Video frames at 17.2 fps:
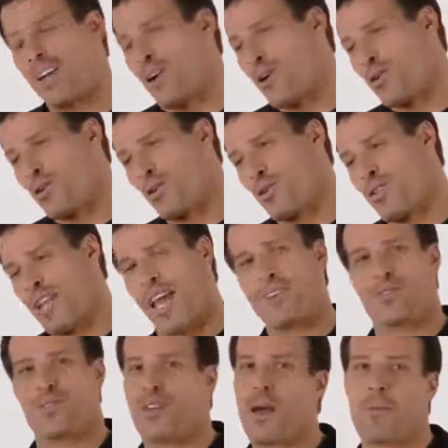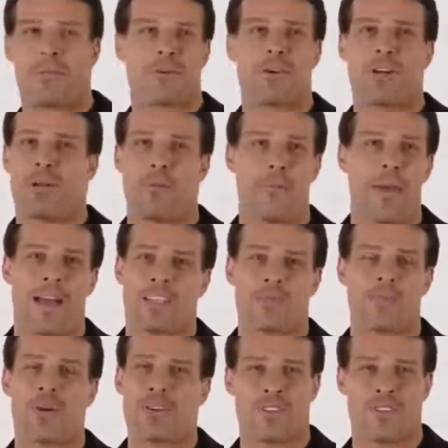I know your days are numbered. You're going to be
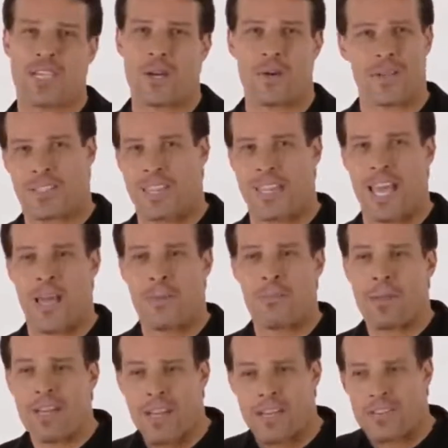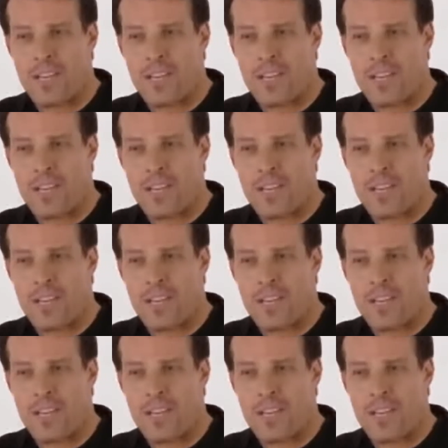back smoking cigarettes again,